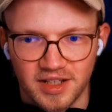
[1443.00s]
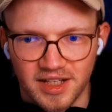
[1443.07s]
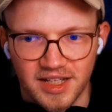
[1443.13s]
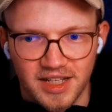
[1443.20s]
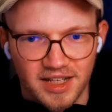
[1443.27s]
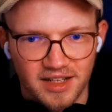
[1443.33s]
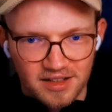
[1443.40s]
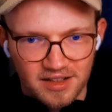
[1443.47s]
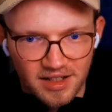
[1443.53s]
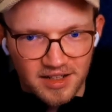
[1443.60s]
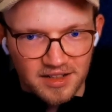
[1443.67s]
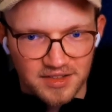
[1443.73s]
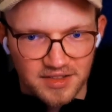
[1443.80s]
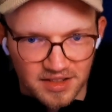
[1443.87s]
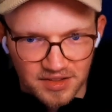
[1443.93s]
in a
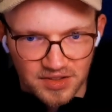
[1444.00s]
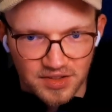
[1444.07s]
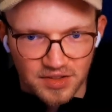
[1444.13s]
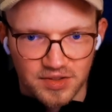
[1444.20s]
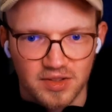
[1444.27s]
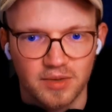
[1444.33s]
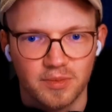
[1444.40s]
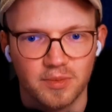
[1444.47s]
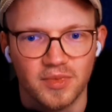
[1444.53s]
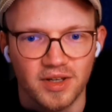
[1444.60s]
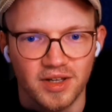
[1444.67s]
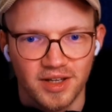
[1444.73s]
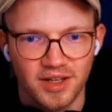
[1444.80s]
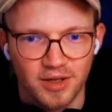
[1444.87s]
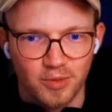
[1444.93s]
sync system
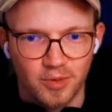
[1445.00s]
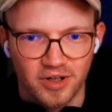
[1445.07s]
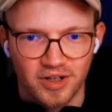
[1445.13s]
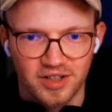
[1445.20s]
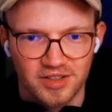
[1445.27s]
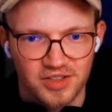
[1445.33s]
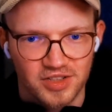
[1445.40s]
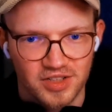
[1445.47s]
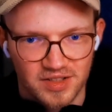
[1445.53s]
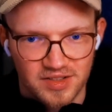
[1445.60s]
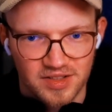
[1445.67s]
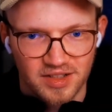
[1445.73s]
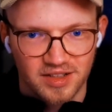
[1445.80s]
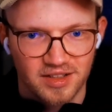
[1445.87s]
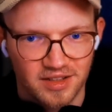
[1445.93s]
where it's just
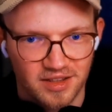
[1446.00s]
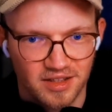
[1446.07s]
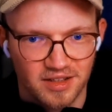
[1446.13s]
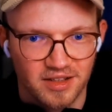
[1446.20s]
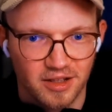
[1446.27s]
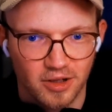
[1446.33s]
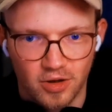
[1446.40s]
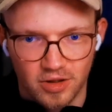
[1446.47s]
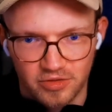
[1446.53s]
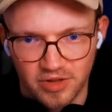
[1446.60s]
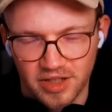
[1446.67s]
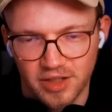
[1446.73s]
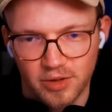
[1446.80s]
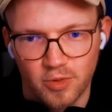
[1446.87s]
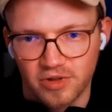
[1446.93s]
a long
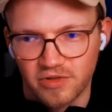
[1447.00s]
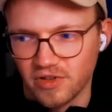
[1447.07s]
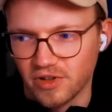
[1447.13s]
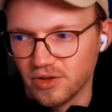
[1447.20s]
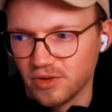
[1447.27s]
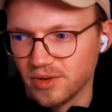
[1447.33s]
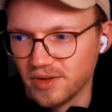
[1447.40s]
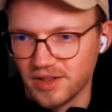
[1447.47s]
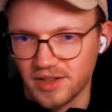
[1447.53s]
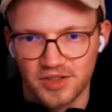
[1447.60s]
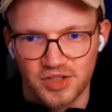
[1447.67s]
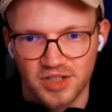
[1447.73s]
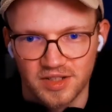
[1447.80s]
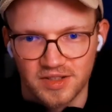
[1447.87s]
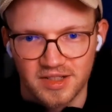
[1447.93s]
running workflow. It's
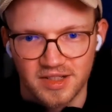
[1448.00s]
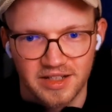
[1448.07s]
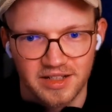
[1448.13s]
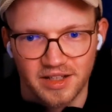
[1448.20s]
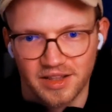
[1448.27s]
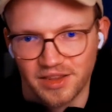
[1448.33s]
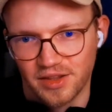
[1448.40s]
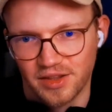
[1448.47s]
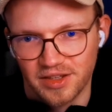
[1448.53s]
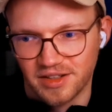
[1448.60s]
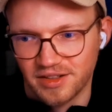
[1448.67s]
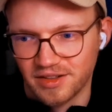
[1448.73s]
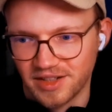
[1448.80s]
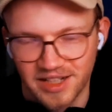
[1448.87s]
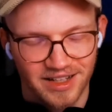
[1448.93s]
just like another
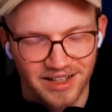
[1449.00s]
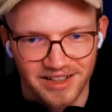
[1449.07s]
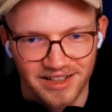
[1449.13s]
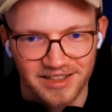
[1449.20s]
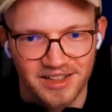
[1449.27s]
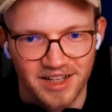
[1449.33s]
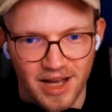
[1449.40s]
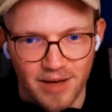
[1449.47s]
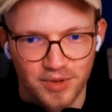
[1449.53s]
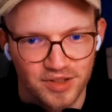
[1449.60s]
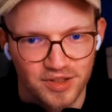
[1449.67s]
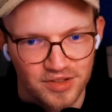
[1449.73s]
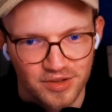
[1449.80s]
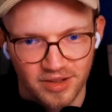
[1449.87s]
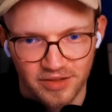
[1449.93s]
client happens
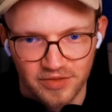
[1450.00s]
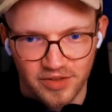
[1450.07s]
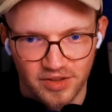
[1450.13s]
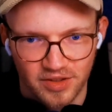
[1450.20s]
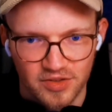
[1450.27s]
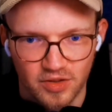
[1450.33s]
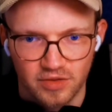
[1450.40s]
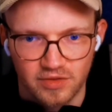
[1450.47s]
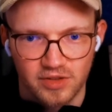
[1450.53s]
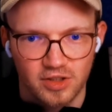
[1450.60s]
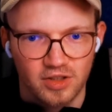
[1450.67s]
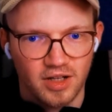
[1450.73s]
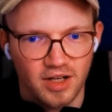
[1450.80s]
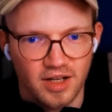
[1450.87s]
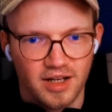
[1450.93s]
to live on a server
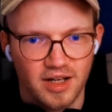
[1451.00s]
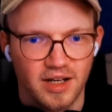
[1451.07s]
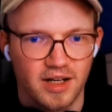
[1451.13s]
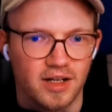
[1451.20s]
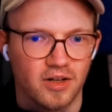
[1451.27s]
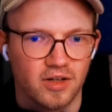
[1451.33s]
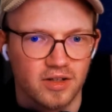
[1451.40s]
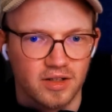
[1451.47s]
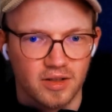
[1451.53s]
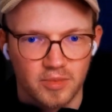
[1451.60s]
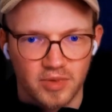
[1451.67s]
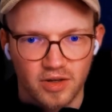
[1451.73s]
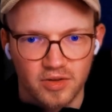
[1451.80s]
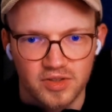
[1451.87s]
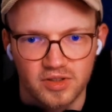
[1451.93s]
and not in a
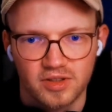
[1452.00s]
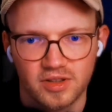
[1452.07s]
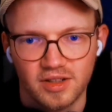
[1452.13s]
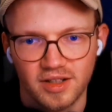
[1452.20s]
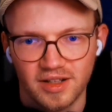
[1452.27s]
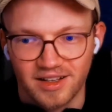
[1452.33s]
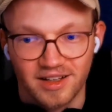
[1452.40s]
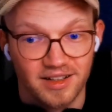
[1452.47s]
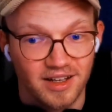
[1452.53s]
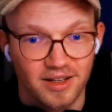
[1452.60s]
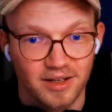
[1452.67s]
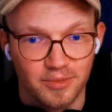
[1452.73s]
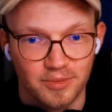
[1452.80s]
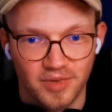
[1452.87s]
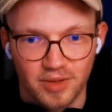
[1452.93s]
browser. Yeah,
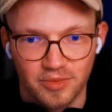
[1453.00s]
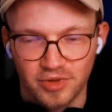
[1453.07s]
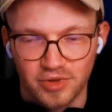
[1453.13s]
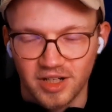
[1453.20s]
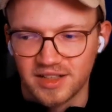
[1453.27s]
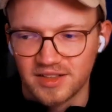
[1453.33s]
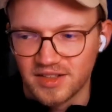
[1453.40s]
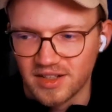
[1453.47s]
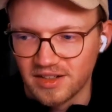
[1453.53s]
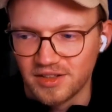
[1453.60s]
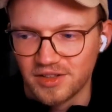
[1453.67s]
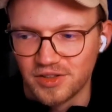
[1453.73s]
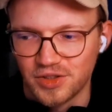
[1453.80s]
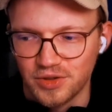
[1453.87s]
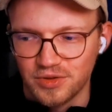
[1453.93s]
I'm really excited
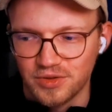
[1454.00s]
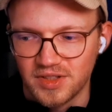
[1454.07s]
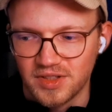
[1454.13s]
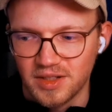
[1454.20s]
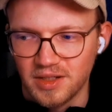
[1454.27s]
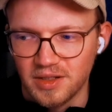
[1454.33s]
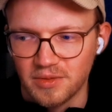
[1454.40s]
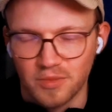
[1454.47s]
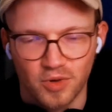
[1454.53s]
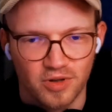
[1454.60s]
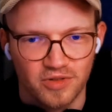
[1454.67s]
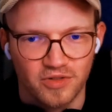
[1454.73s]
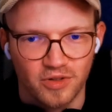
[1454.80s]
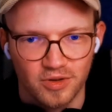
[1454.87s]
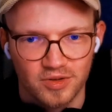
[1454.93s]
to see more
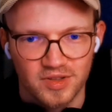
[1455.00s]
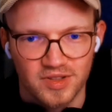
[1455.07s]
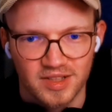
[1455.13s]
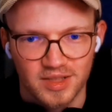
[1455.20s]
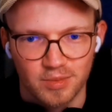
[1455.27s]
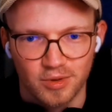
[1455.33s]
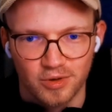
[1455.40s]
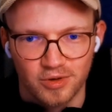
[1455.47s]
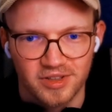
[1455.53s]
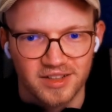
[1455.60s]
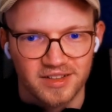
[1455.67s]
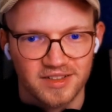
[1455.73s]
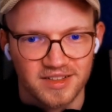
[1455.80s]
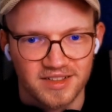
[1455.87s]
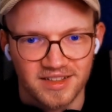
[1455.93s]
folks explore
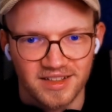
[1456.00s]
this,